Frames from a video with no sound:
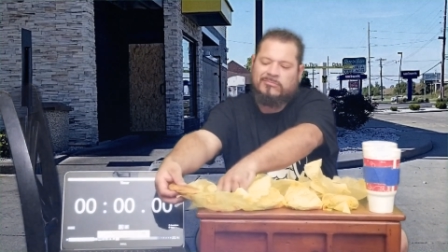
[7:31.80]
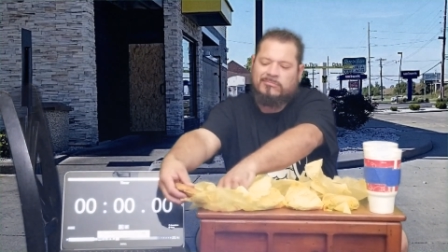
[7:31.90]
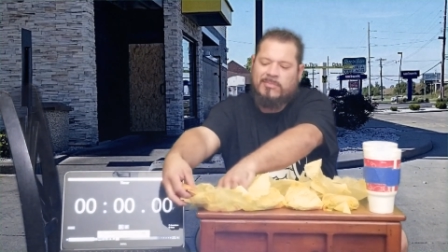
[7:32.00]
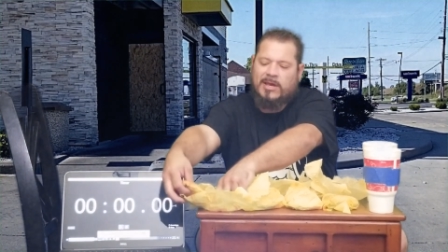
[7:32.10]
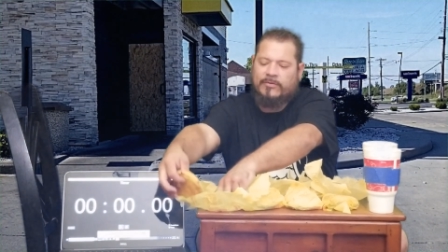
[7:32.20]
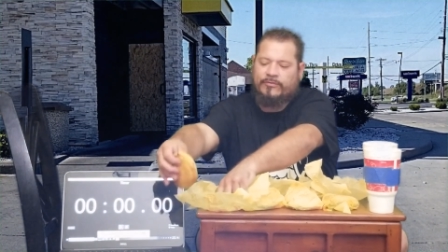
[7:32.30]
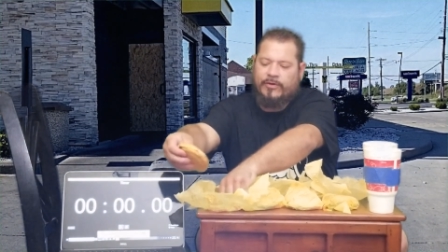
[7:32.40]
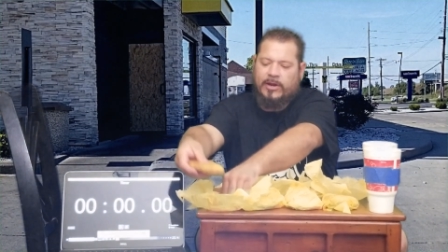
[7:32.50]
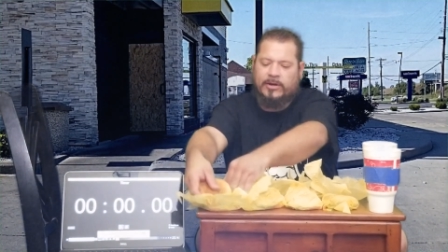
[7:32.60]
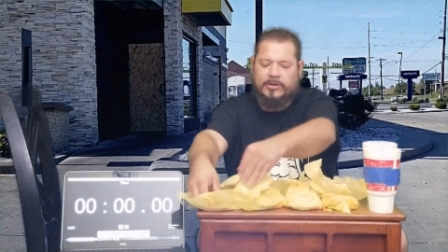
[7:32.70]
make it
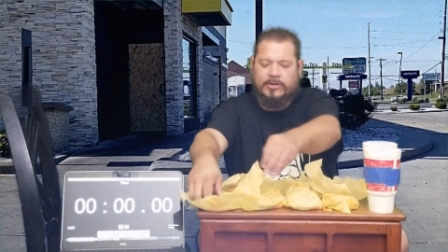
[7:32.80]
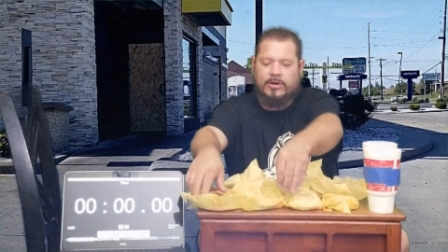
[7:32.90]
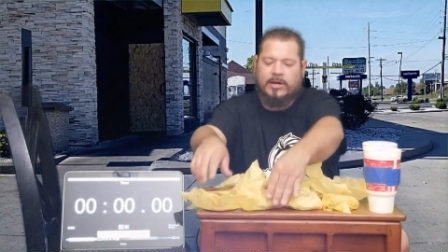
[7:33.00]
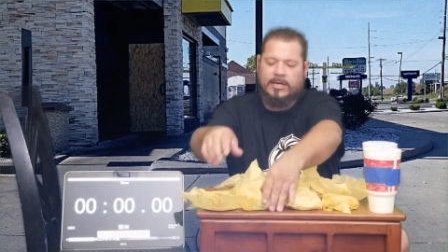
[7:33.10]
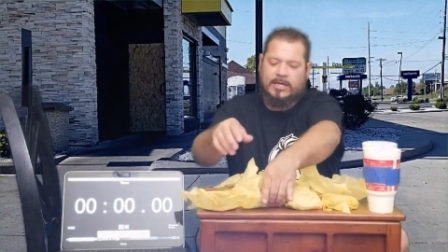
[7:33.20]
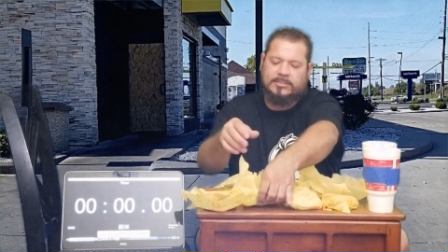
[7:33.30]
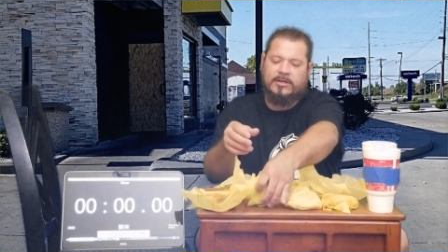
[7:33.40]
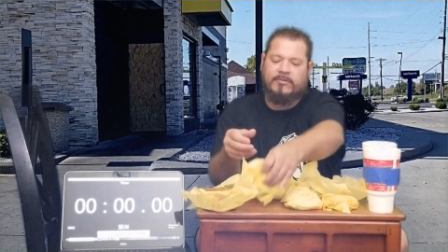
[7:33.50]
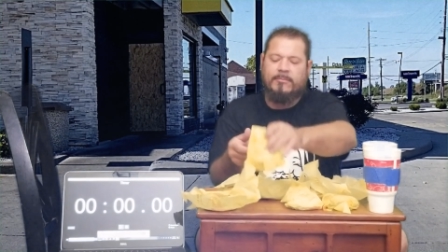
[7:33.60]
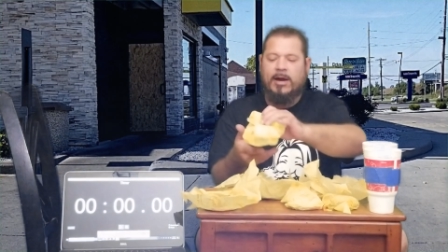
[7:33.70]
fair. You know, I guess
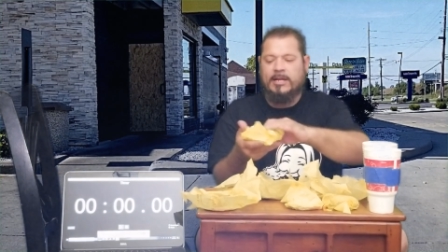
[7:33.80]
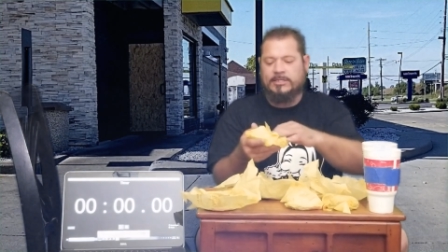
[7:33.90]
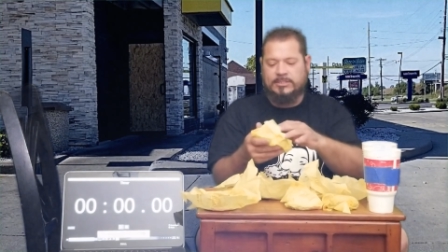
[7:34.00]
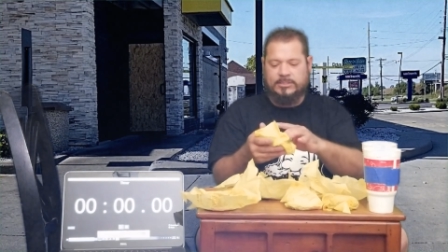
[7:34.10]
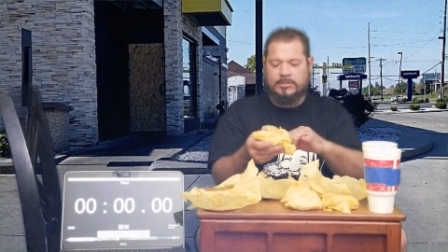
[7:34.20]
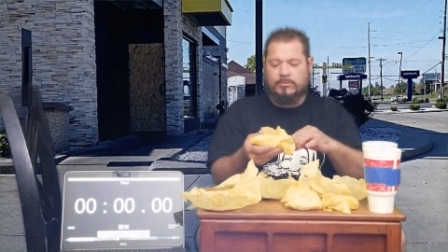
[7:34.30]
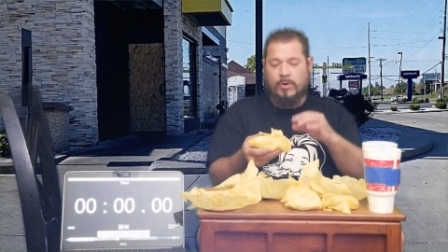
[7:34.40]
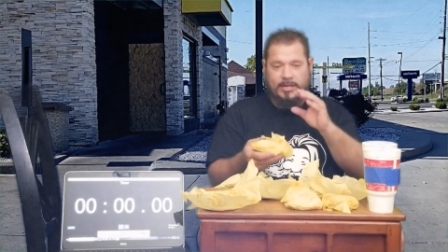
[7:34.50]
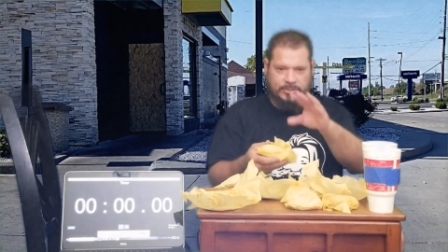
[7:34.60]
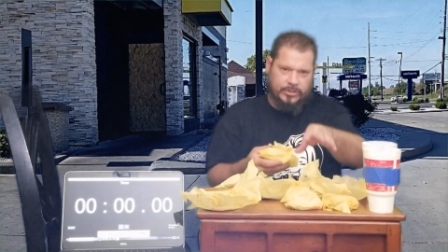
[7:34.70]
everybody just
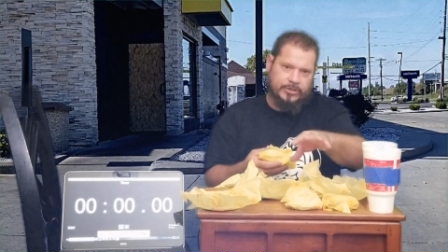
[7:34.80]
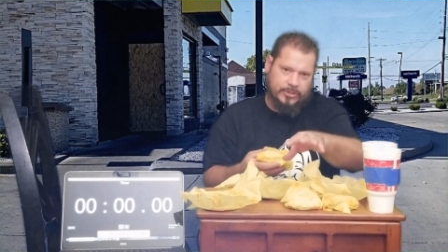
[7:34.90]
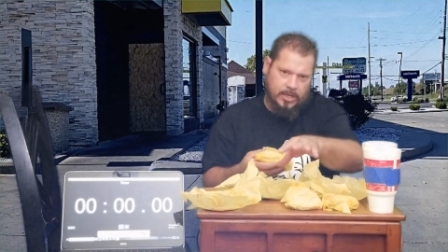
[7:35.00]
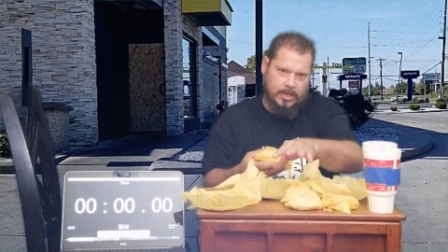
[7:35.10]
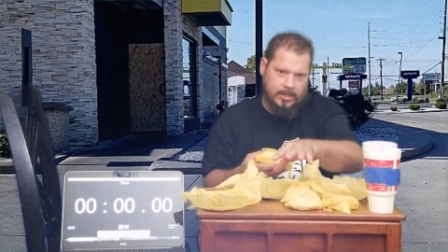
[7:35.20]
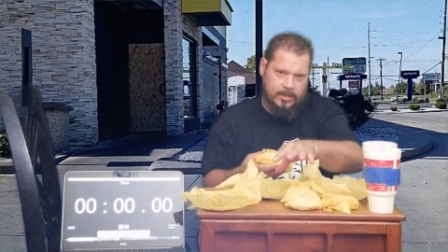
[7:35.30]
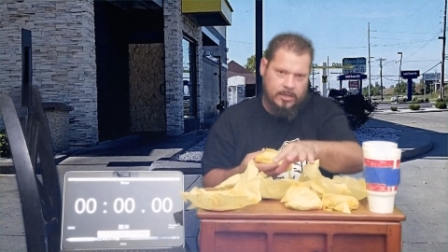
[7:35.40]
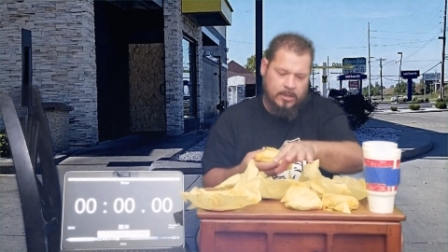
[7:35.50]
wait till you're done